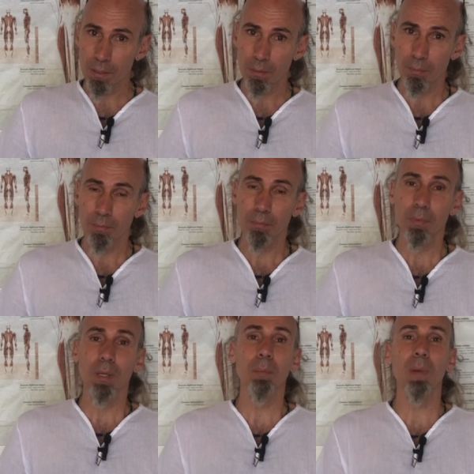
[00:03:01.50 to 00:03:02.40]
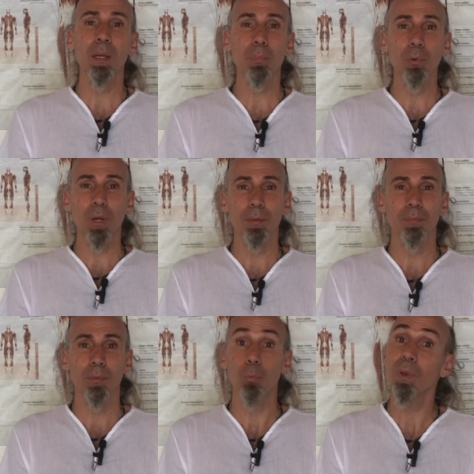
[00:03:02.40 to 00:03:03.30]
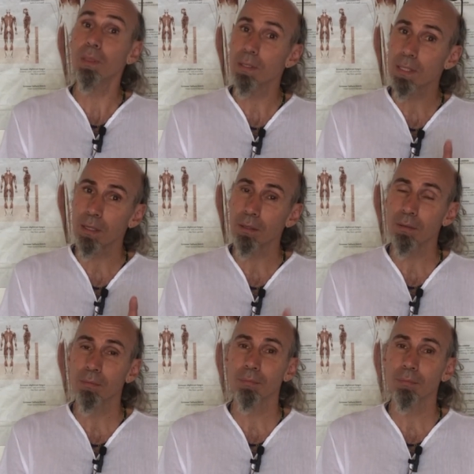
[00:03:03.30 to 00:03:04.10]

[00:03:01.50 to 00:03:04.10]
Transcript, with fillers: is in Manipura with the sun